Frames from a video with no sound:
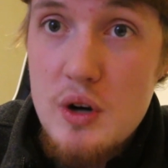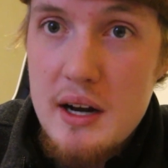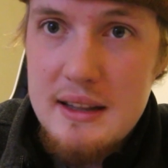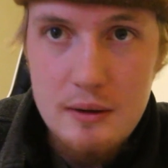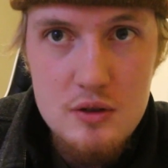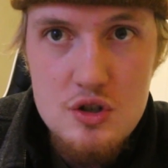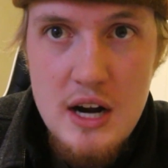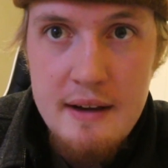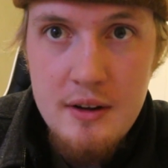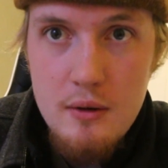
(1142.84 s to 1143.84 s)
truck that was
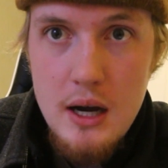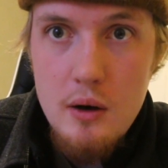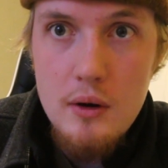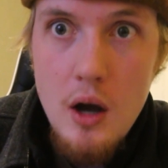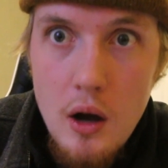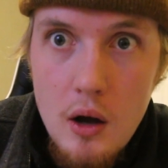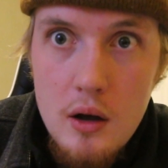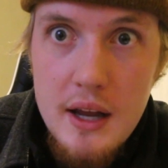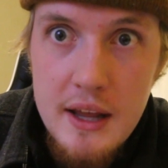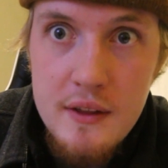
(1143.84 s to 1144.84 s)
driving around
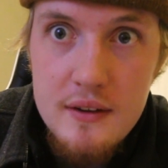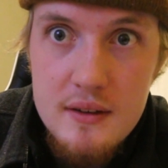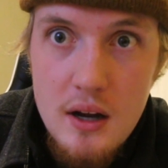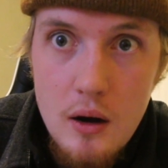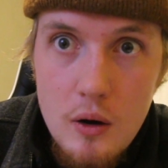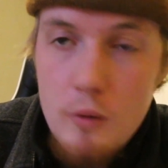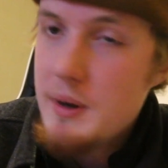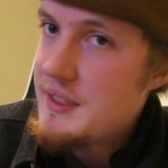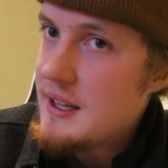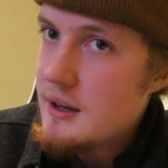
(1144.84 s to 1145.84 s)
in the snow,
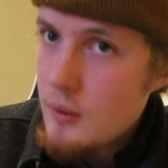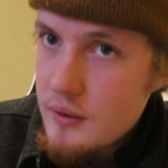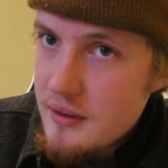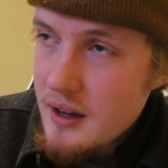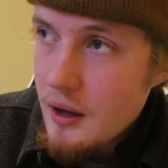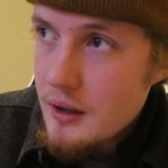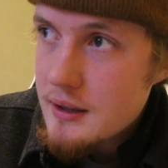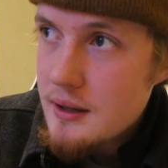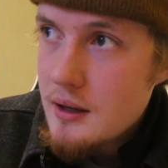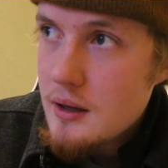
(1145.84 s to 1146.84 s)
but they don't
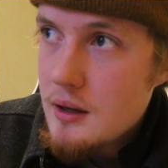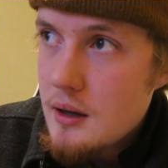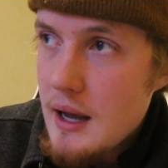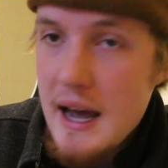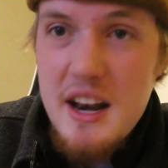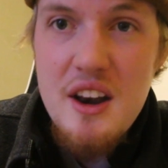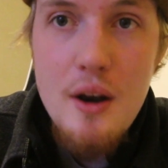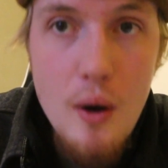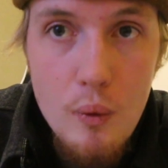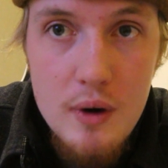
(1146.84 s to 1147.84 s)
salt, had
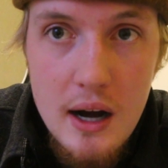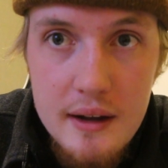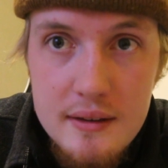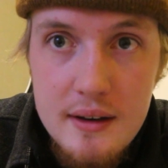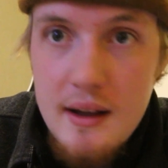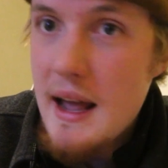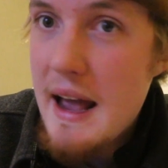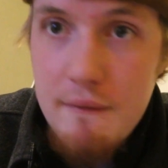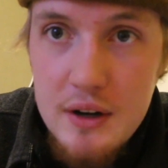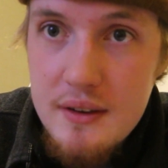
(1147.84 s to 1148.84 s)
no rust.
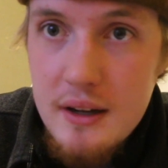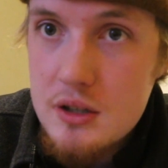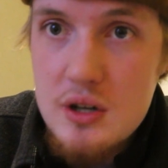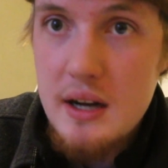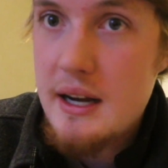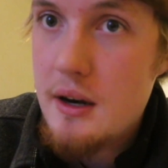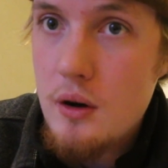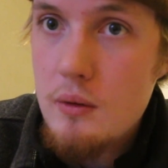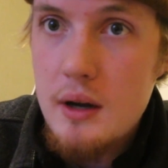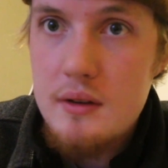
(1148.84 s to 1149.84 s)
Every single truck had
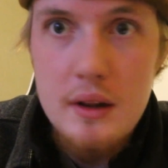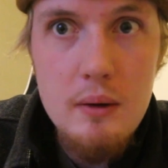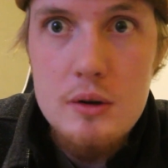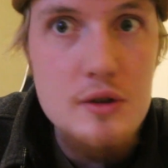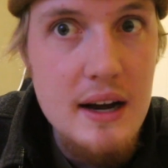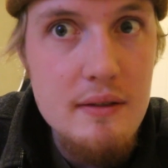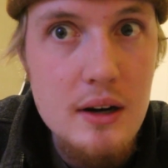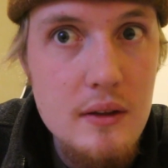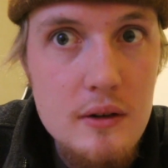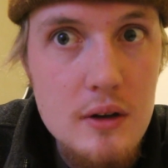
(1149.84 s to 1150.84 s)
no rust, and they were driving
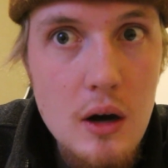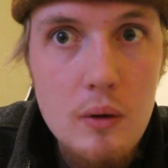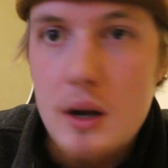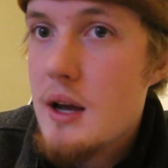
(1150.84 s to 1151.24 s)
in the snow.